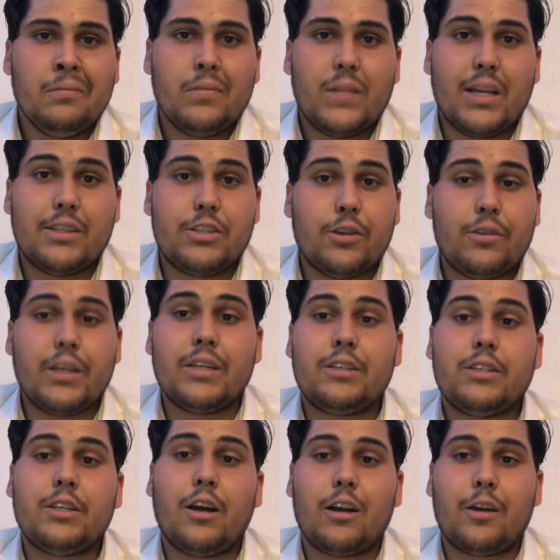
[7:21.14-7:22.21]
And so then to
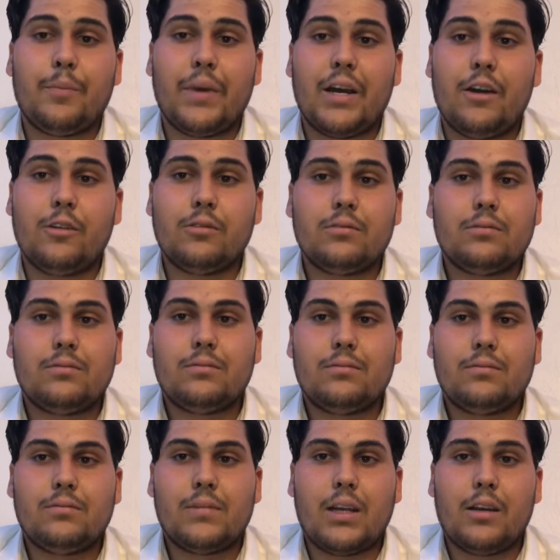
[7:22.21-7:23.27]
talk about
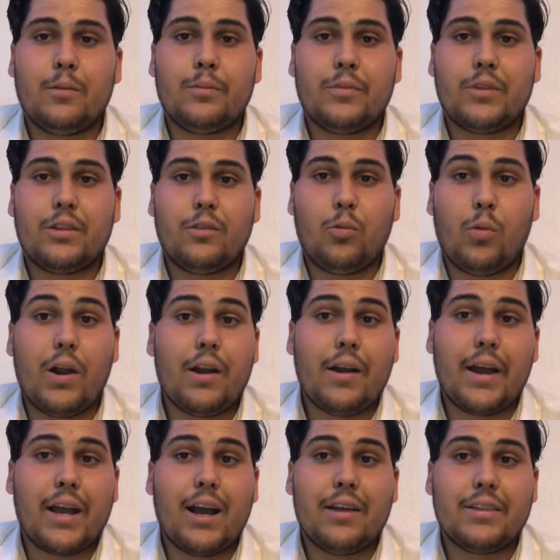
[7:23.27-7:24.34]
where I
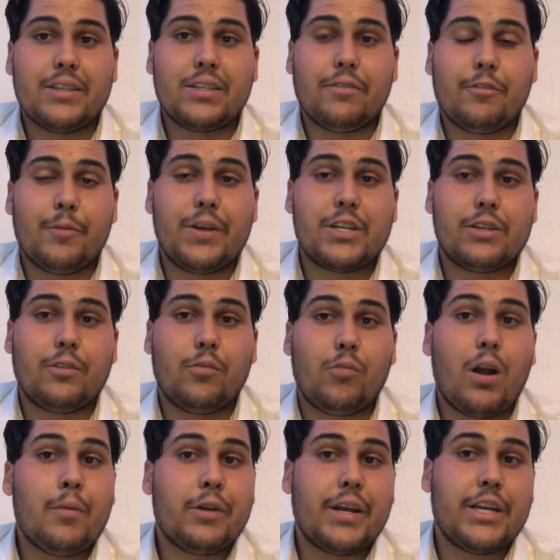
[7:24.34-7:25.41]
got this information,
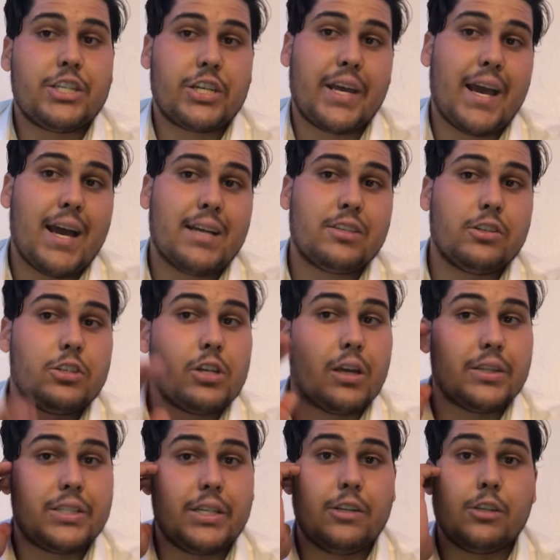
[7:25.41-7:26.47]
Robert H. Gass and John
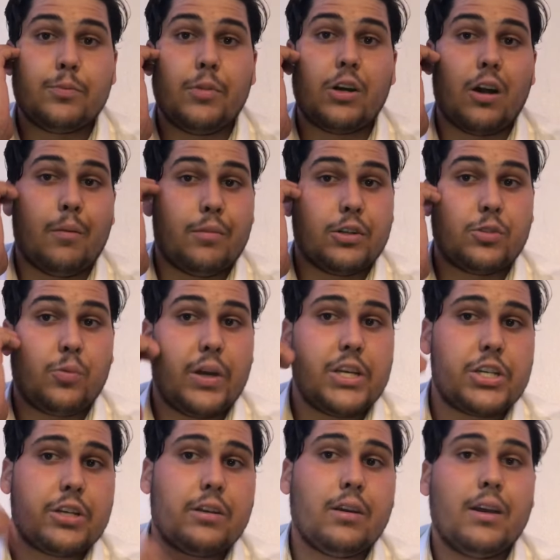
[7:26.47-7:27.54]
Cedars' book on
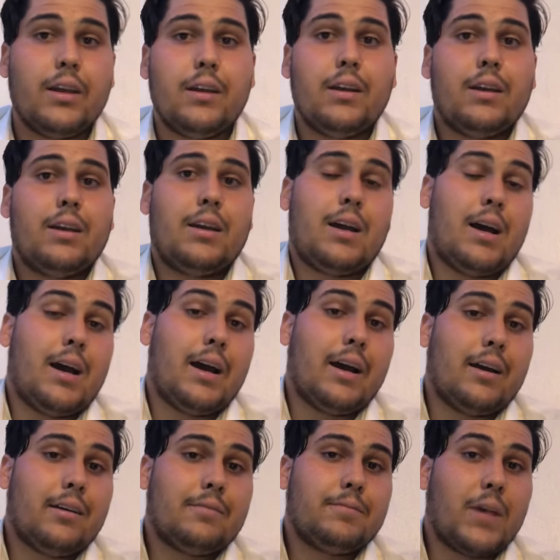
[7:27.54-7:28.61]
persuasion.
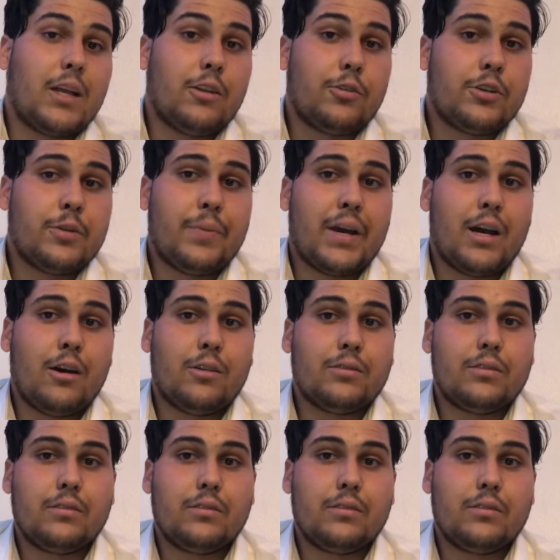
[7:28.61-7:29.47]
I learned about